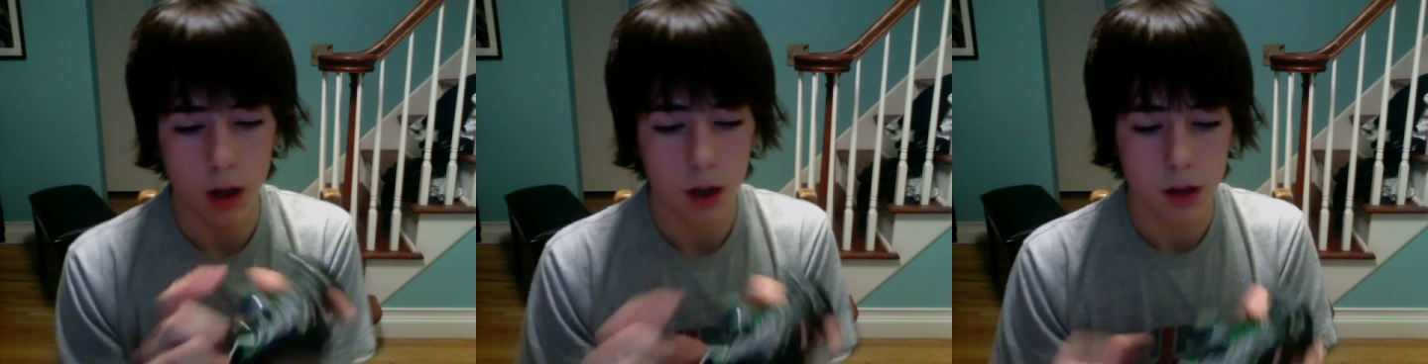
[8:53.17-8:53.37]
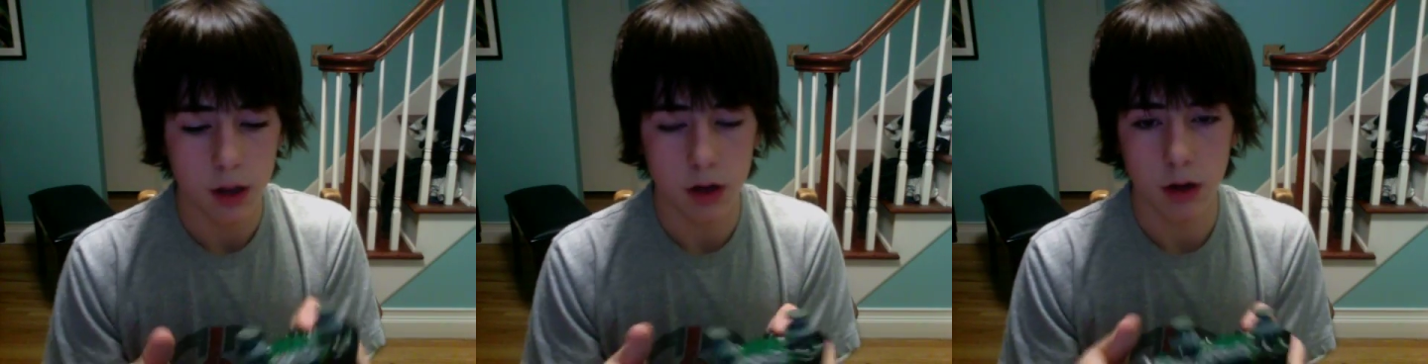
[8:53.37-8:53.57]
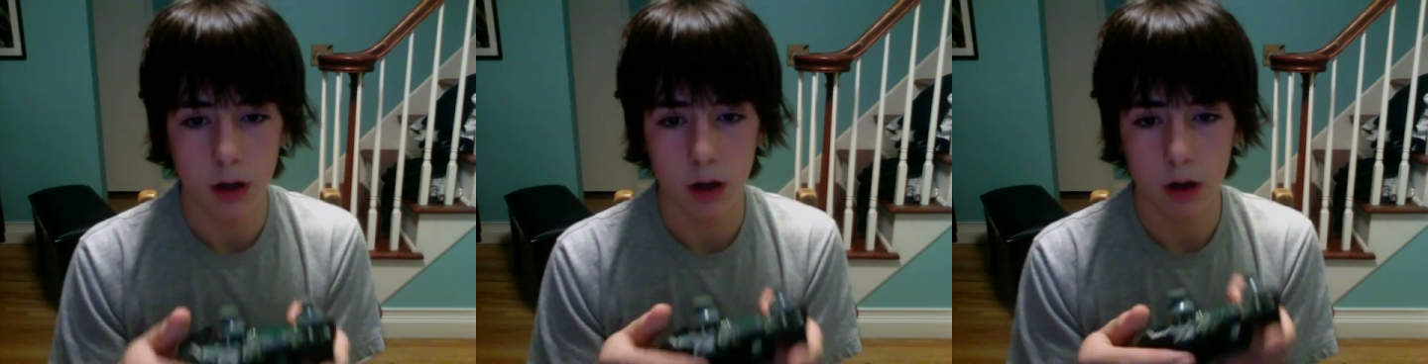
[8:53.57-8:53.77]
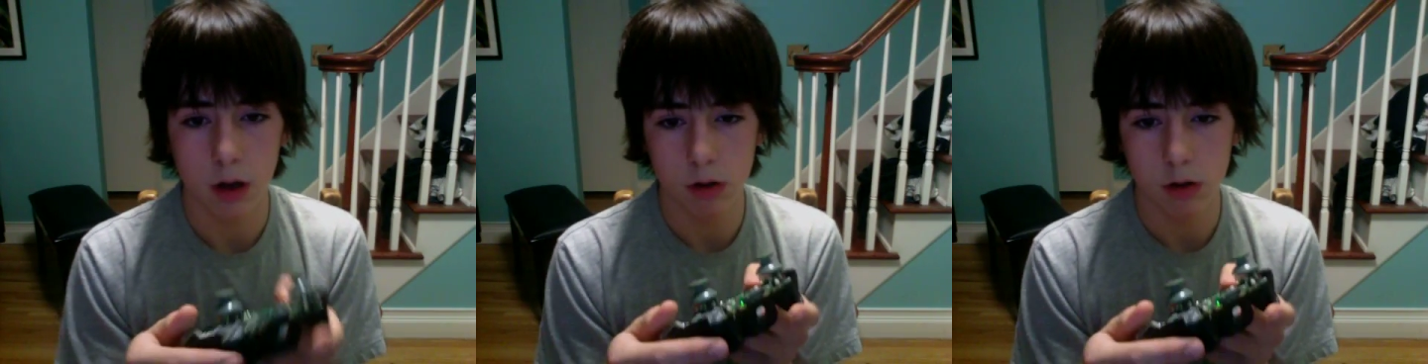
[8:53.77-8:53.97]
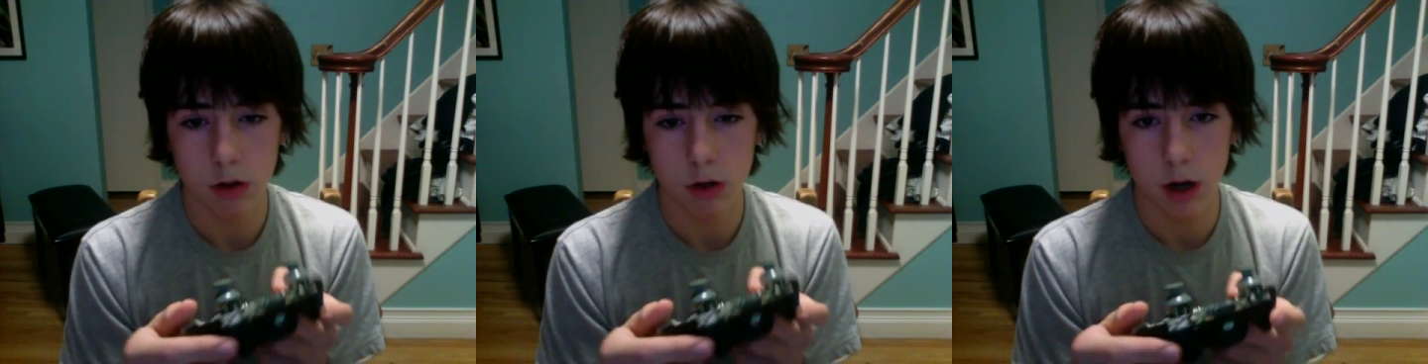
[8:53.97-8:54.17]
Then you can
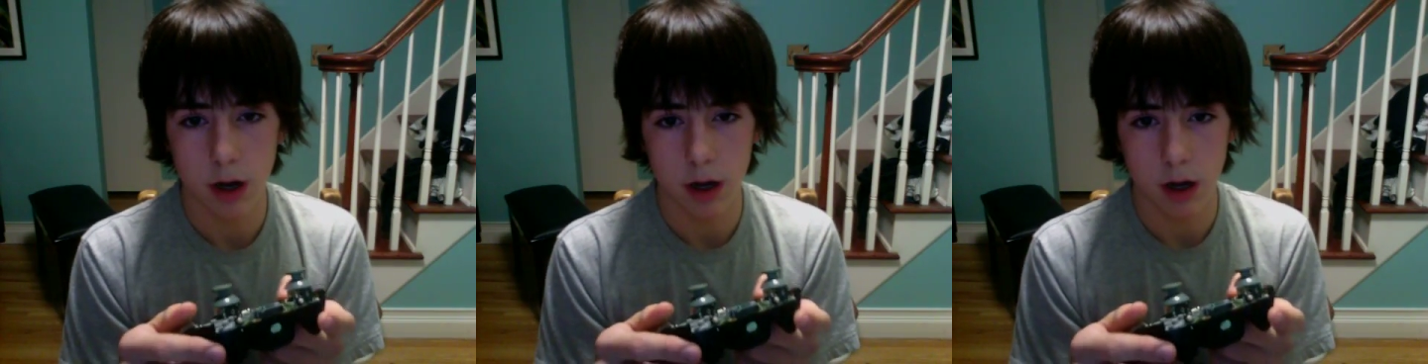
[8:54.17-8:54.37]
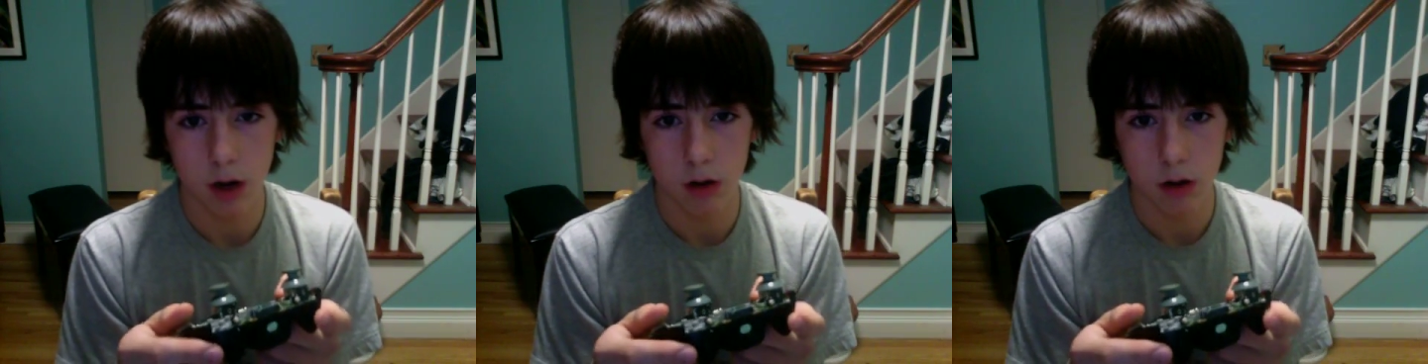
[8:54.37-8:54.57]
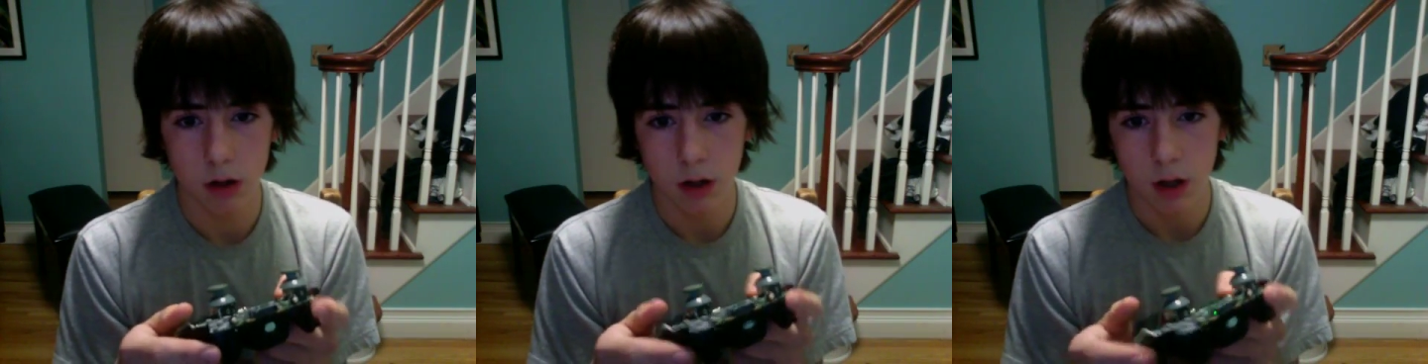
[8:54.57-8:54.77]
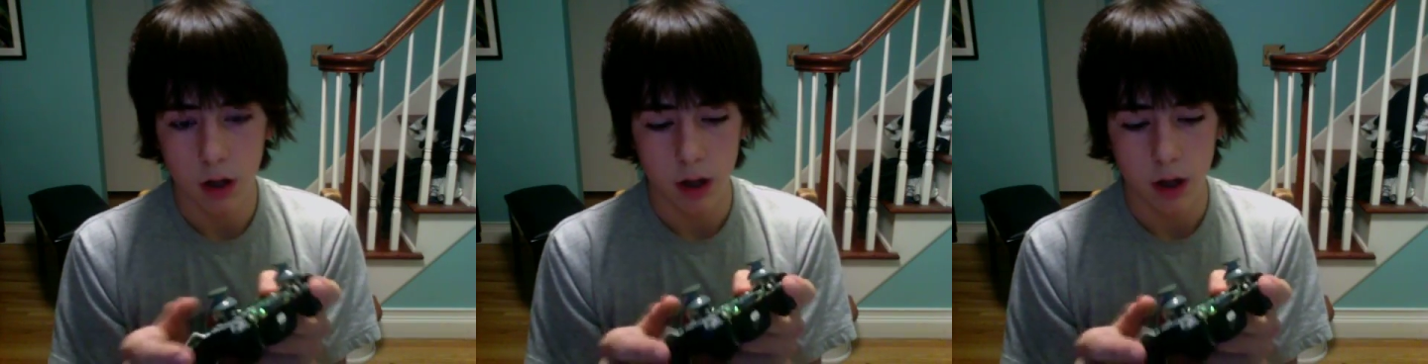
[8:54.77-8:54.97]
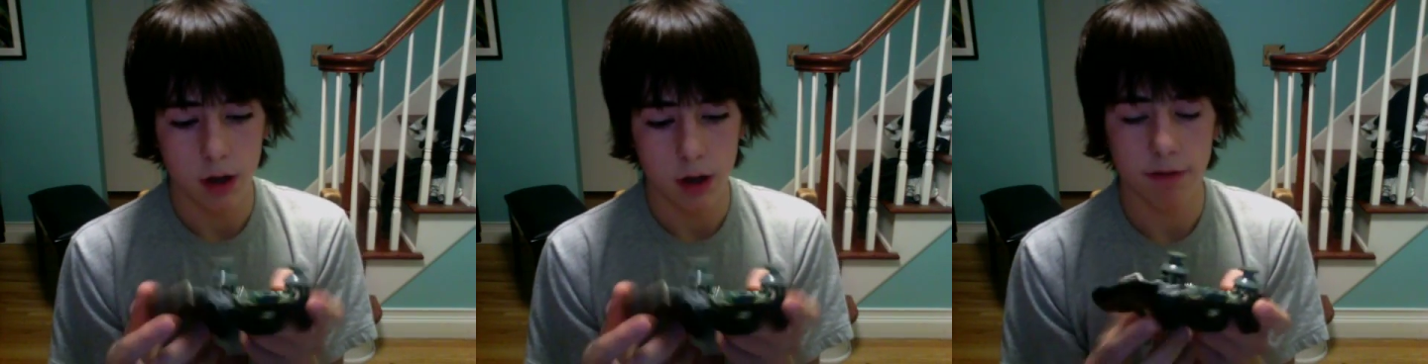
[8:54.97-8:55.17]
go try it out.
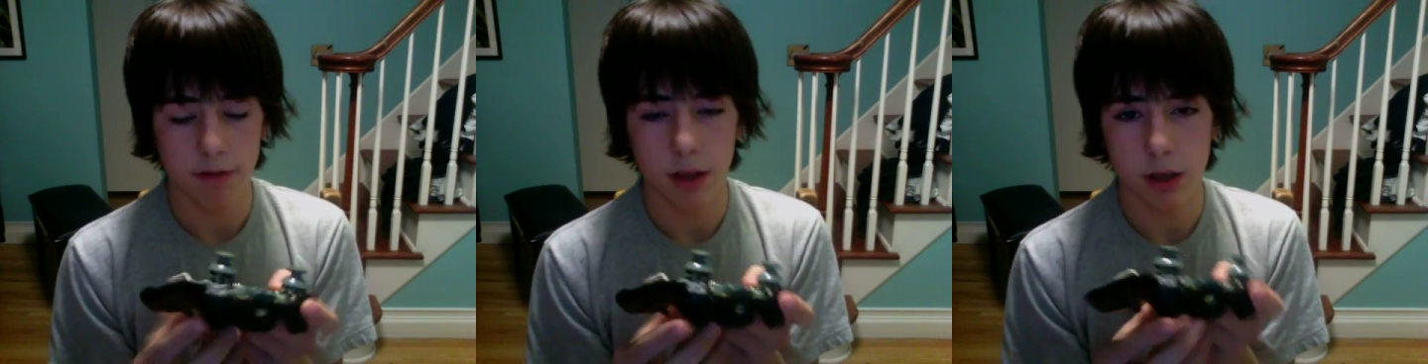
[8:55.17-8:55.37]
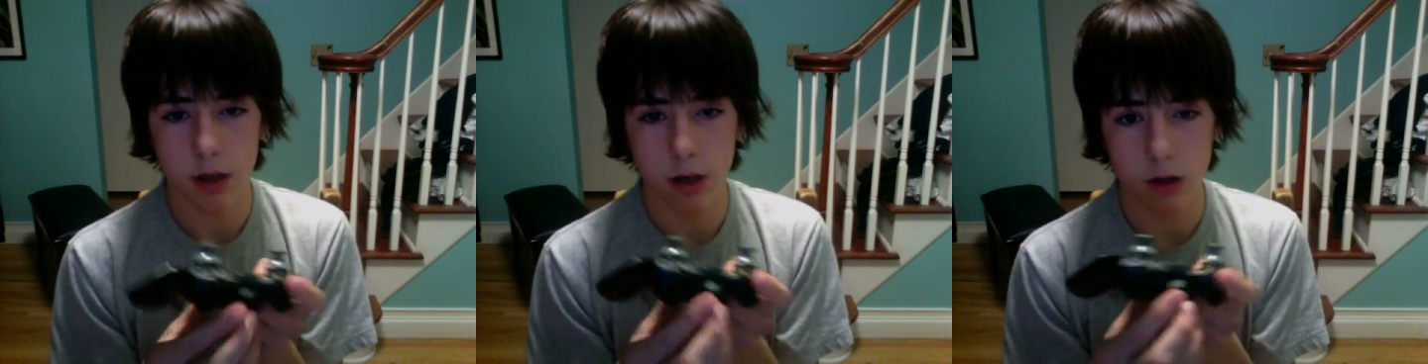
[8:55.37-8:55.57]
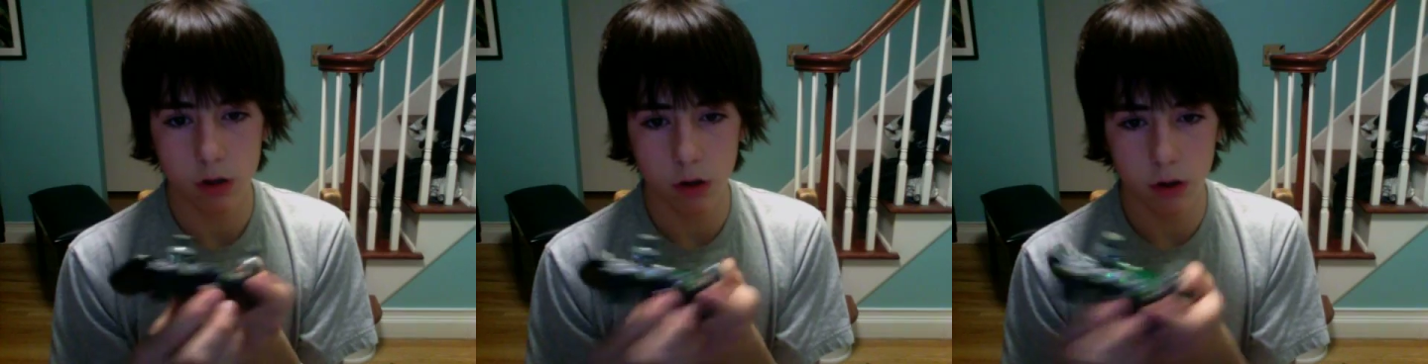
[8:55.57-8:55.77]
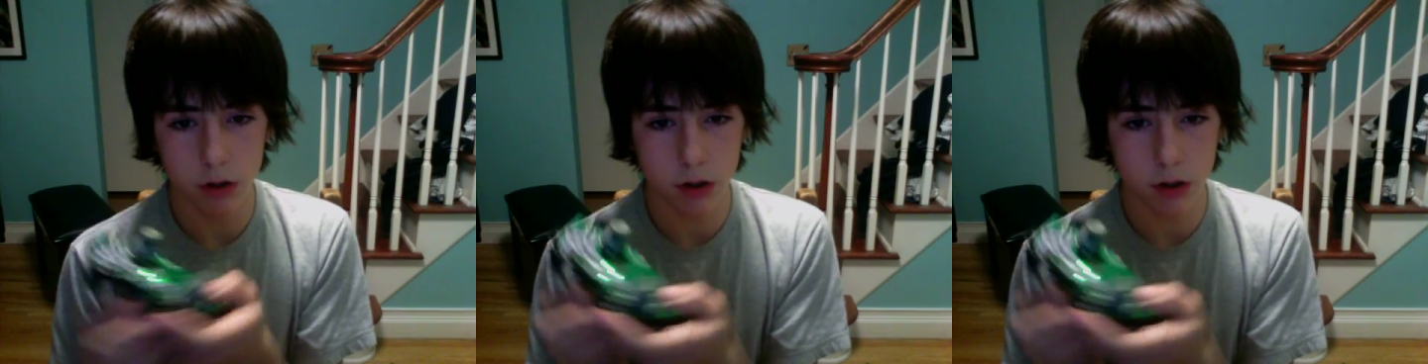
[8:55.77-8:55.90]
And if the controller